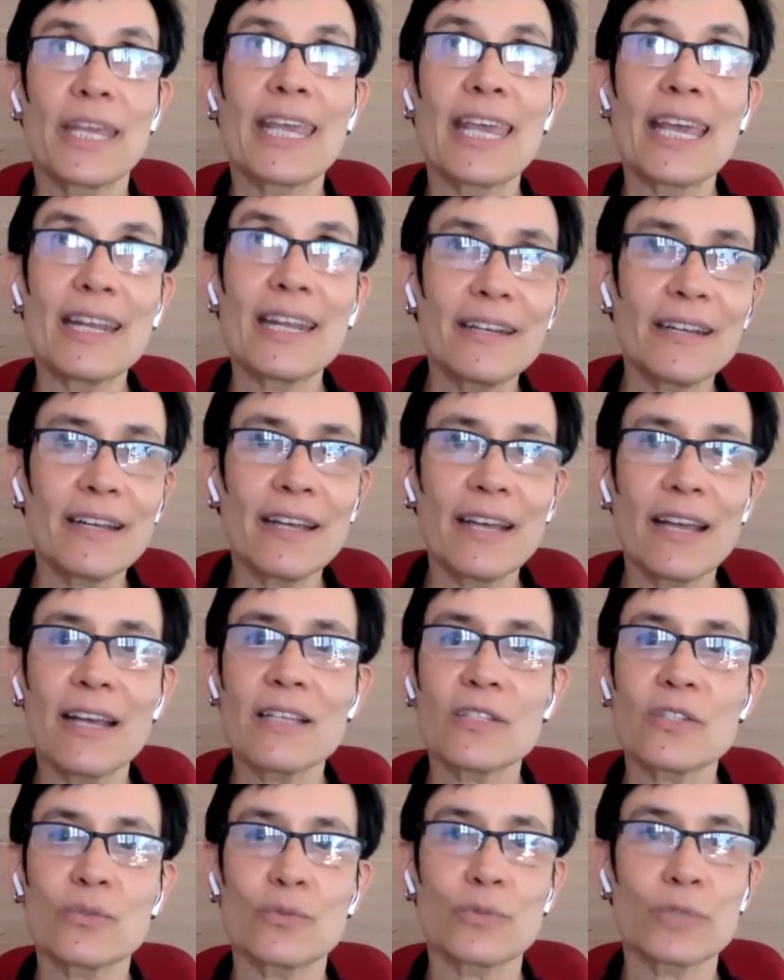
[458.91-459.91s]
Canada
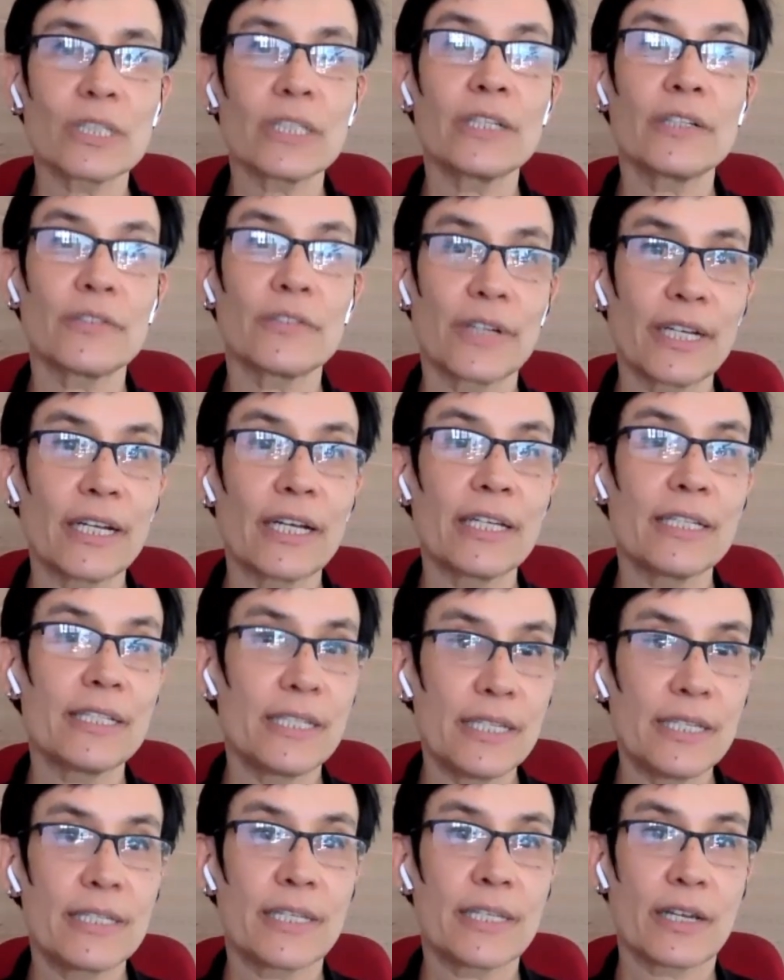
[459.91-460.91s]
has a really great
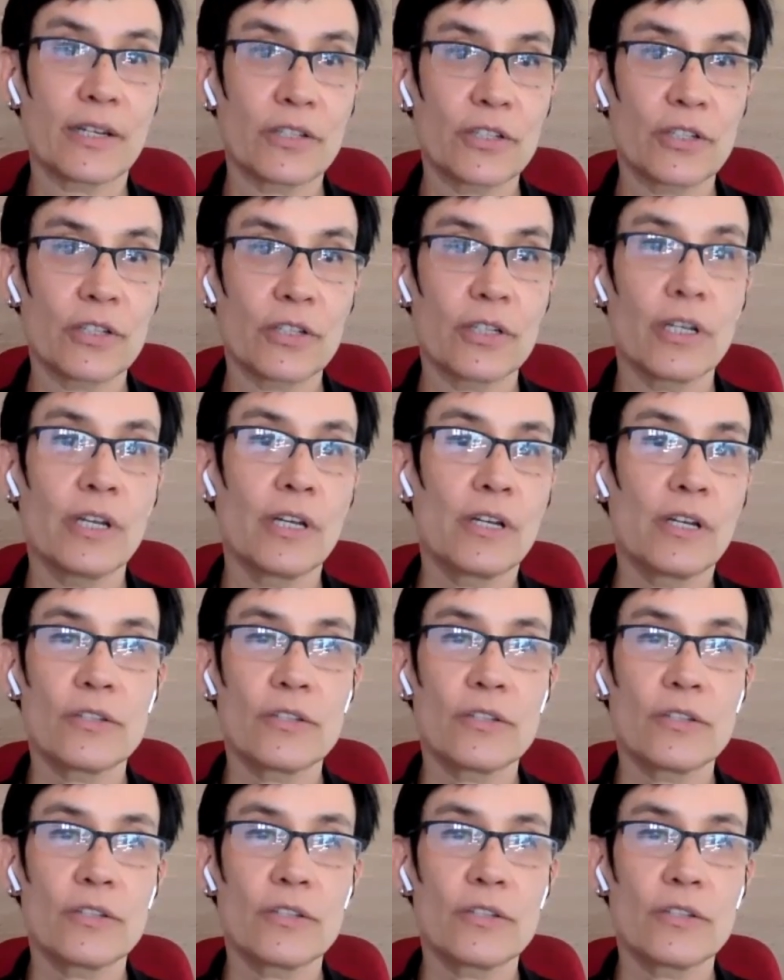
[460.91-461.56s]
IT sector.